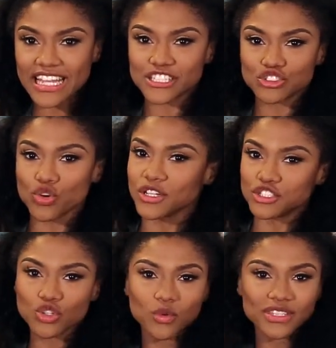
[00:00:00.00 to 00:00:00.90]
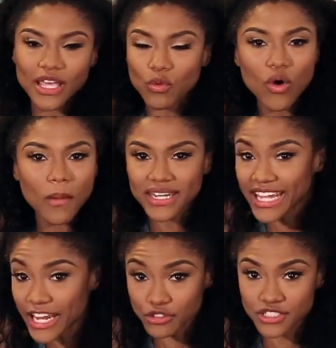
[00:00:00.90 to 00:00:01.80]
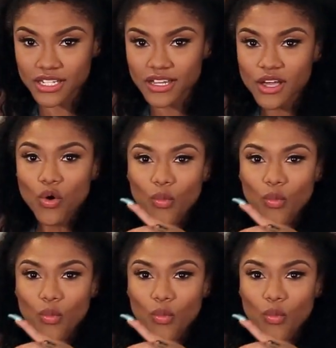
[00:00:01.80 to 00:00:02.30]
Like, they just knew what to do with their woman energy.